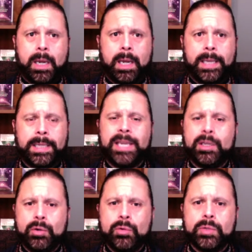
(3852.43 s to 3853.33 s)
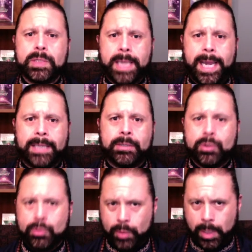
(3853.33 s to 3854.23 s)
And they use that
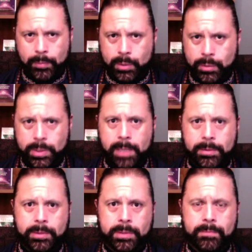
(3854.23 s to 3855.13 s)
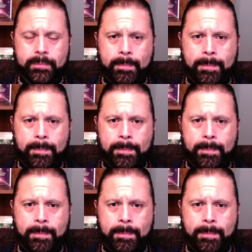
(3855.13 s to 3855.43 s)
to abuse others.